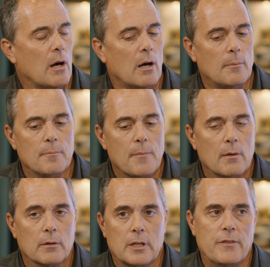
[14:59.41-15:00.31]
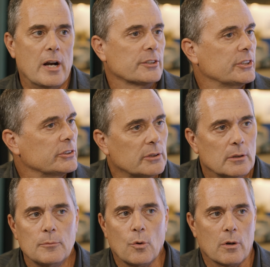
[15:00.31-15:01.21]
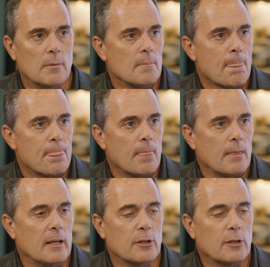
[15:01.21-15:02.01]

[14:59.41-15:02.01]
um, conveyor system, or mm.